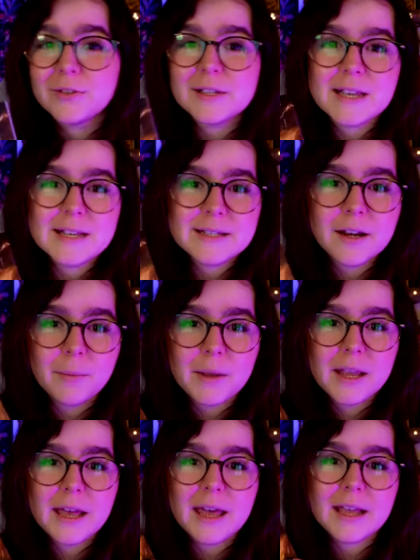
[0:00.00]
This is going to
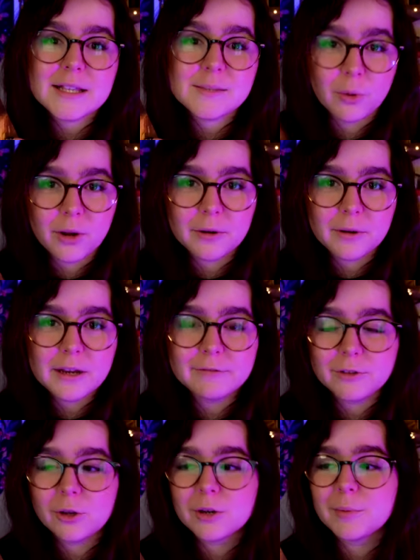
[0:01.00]
be a spoilery
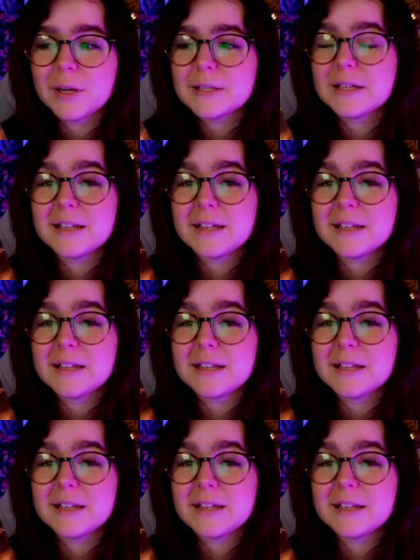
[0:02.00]
vlog because